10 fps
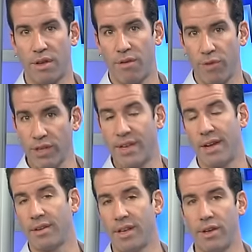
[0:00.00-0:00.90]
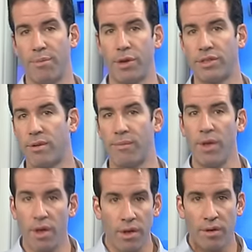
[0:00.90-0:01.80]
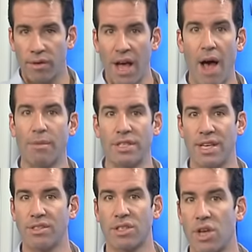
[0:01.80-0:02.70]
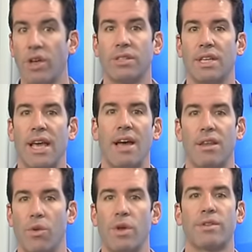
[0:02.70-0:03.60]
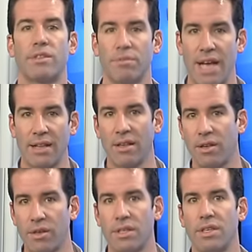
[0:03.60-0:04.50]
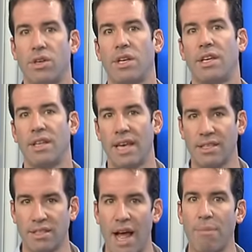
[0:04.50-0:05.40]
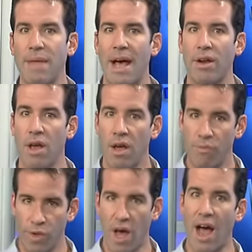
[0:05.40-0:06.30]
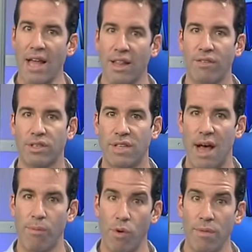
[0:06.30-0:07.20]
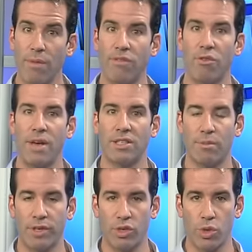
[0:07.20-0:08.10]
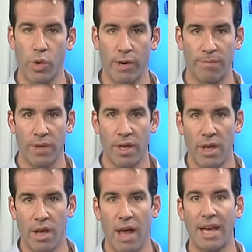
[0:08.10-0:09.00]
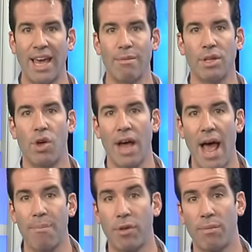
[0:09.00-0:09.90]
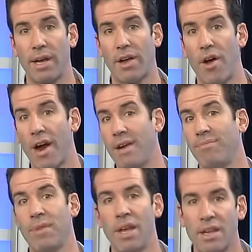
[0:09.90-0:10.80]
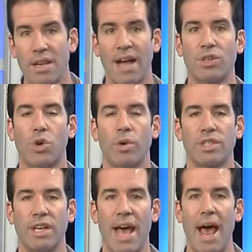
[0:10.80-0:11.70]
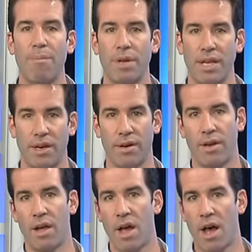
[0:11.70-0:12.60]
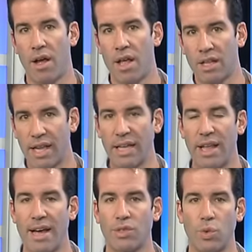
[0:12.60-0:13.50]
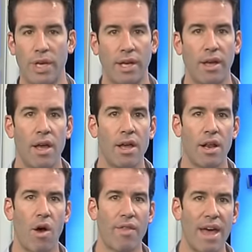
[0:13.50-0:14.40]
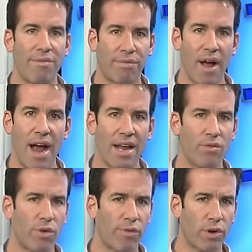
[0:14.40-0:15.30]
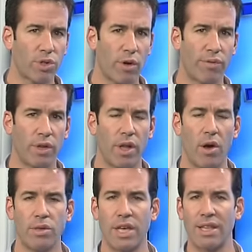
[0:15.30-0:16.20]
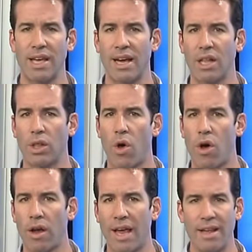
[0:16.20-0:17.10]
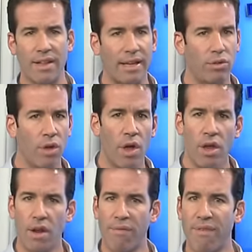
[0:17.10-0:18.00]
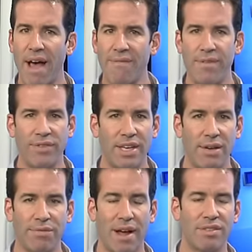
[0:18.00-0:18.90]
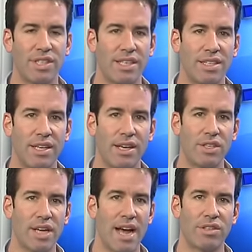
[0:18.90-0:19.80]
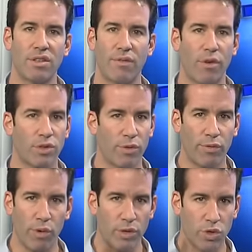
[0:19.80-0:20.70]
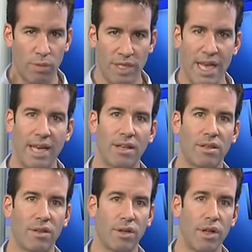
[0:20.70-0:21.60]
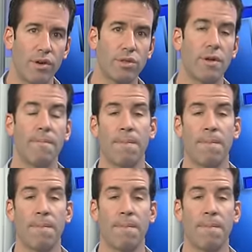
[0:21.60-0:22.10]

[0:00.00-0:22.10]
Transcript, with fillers: of retail. You know, you put some common sense thoughts together with some technicals and you could either get stopped out with a high level stop or maybe even make some money short. And I came in long Apple. I'm like, all right, not sure what's going to happen here. Uh, late last week, you know, on that Friday, it reversed off the lows. I think I got long again, like, you know, 515, 516-ish. Guys on the virtual floor saw when me take it into the close.